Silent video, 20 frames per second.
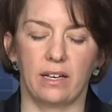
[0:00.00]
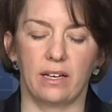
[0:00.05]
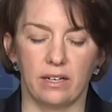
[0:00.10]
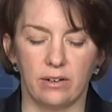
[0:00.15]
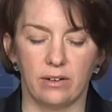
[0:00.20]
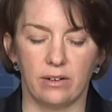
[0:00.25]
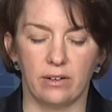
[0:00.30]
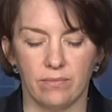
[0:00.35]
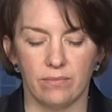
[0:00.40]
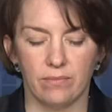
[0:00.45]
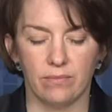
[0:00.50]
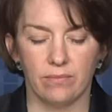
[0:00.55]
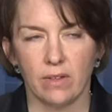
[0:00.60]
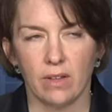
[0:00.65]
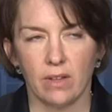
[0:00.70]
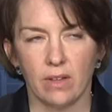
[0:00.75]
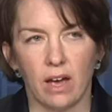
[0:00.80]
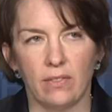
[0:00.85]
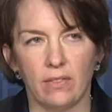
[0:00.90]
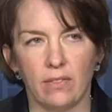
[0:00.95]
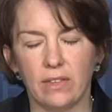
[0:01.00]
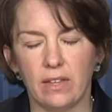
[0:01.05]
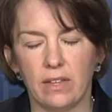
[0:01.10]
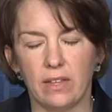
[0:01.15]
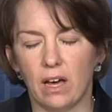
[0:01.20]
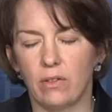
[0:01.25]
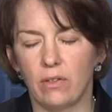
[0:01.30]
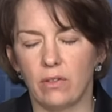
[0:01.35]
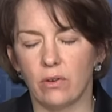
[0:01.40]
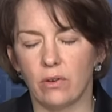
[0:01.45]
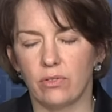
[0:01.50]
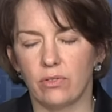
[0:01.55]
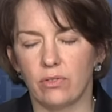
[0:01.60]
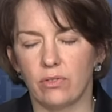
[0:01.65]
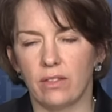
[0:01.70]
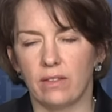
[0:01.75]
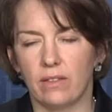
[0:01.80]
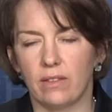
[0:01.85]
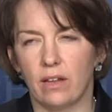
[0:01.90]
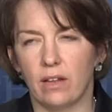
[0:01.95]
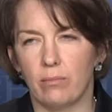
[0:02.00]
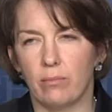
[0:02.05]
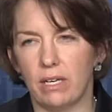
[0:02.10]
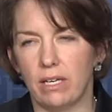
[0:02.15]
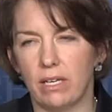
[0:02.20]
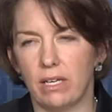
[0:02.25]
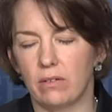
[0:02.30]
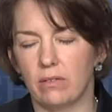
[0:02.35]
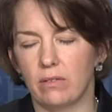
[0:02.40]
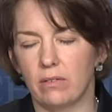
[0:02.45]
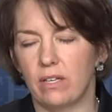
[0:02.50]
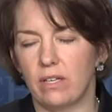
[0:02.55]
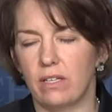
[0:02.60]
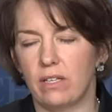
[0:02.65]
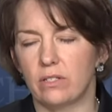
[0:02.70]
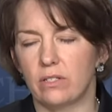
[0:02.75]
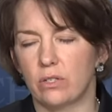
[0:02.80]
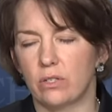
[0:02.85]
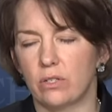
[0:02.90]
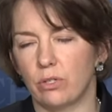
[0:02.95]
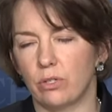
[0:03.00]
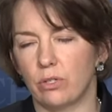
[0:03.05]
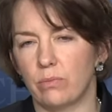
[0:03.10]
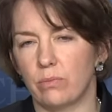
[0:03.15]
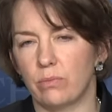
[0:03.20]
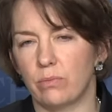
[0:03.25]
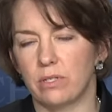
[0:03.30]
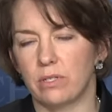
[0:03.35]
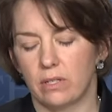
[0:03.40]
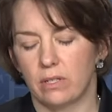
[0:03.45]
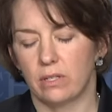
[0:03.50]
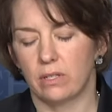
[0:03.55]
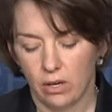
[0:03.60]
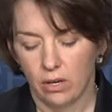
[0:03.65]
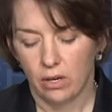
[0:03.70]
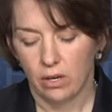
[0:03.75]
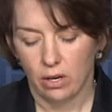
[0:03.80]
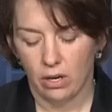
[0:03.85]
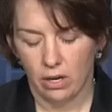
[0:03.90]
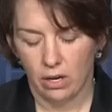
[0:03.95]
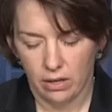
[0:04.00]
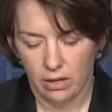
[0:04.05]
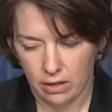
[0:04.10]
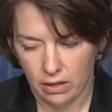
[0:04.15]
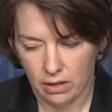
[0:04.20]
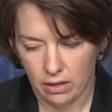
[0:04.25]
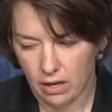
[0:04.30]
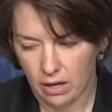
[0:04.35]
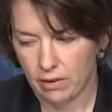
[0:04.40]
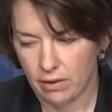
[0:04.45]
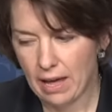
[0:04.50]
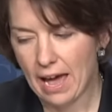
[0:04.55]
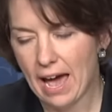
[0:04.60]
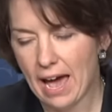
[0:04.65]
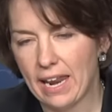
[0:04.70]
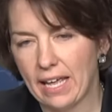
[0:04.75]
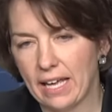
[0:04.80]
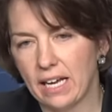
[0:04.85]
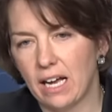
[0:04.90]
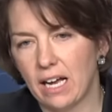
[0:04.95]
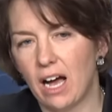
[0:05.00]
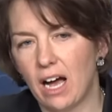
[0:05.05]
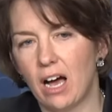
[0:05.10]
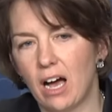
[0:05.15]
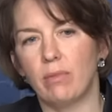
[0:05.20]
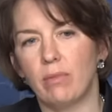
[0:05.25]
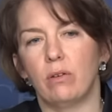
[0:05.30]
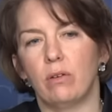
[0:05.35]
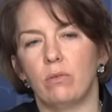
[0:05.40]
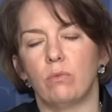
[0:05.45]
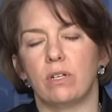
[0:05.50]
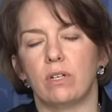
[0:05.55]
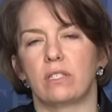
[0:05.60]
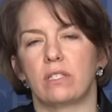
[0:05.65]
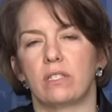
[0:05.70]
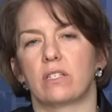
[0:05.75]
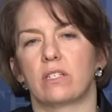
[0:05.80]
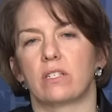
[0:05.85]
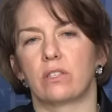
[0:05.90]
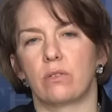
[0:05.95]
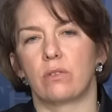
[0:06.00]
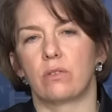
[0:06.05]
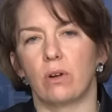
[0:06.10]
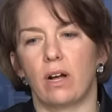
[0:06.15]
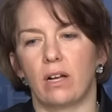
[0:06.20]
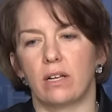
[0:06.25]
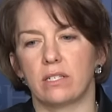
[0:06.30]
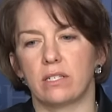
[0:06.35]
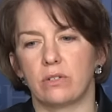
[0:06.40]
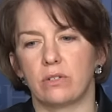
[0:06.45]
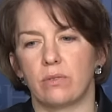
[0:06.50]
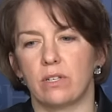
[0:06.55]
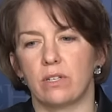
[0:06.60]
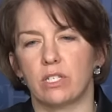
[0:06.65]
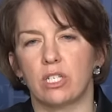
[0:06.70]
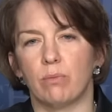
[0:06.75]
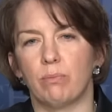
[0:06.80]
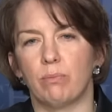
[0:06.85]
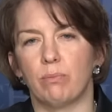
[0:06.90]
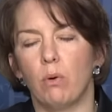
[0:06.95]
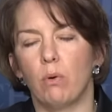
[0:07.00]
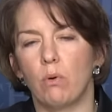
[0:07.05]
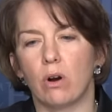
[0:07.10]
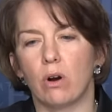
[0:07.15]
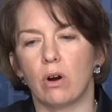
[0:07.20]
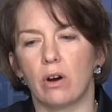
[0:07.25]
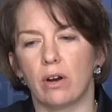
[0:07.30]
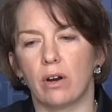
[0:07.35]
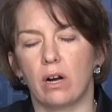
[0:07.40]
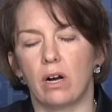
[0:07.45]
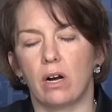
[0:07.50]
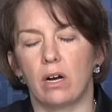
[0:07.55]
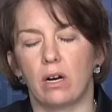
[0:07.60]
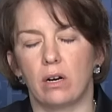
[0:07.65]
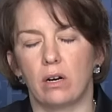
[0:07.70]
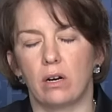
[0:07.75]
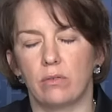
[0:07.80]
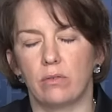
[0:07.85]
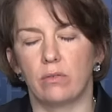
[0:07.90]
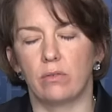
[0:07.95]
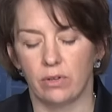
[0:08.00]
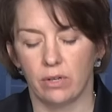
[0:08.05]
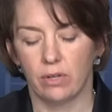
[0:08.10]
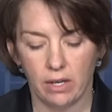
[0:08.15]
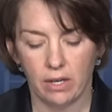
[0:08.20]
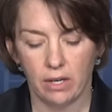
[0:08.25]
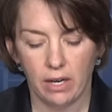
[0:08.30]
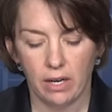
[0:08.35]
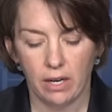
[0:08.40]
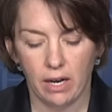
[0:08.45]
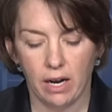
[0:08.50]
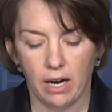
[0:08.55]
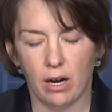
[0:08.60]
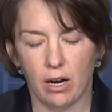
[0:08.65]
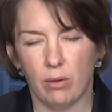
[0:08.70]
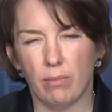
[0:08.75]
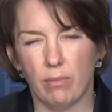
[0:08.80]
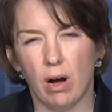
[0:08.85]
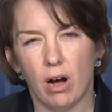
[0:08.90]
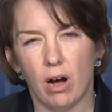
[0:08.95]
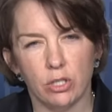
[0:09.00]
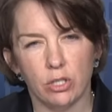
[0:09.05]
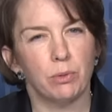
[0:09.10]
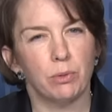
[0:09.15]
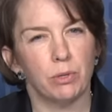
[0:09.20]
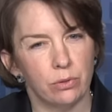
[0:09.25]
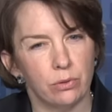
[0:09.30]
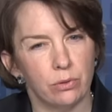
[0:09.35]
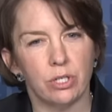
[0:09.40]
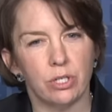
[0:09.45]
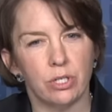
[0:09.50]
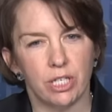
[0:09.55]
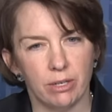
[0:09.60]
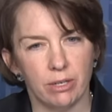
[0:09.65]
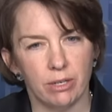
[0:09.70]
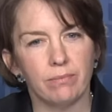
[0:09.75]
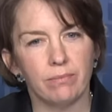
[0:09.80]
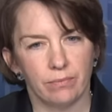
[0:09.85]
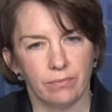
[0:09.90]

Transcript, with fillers: um, I think the other thing that many of these groups uh, had in common was this thrust or the support of um, entrepreneurship.